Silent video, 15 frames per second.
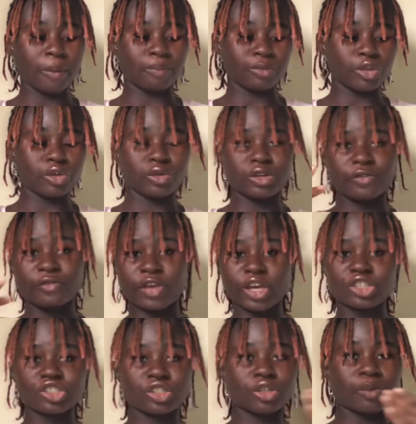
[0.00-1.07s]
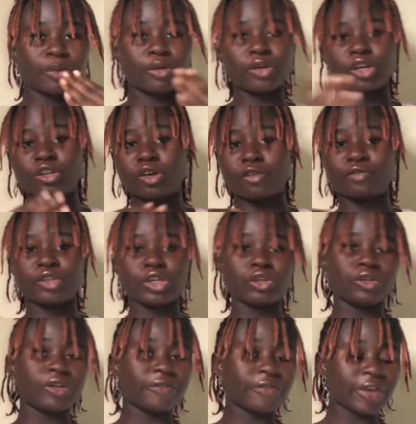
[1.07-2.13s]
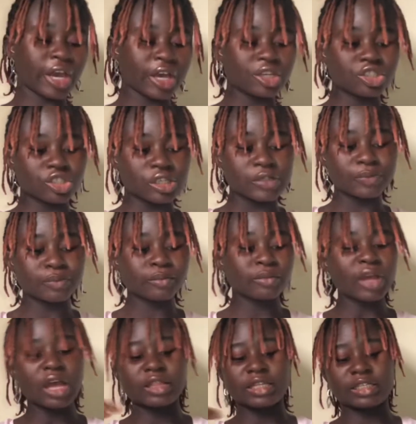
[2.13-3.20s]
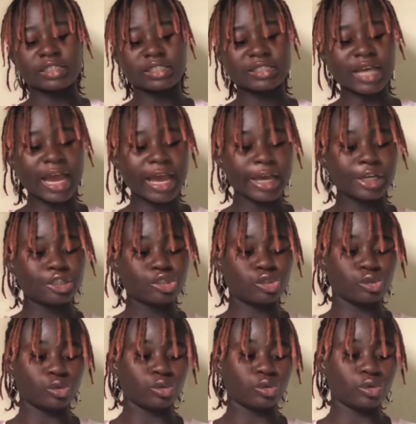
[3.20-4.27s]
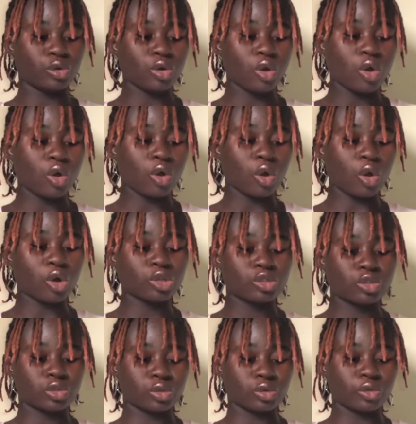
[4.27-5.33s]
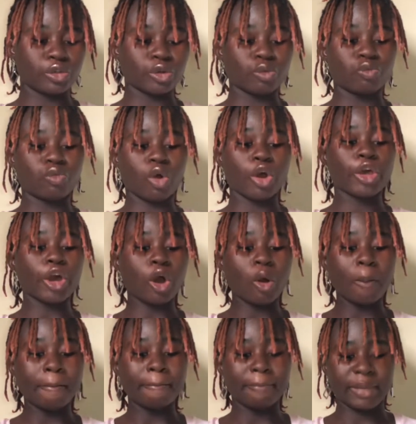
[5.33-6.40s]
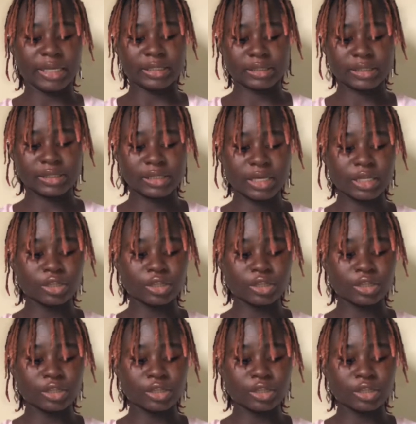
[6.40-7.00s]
unification, the period of the unification, they decided to go to the Royal Mint.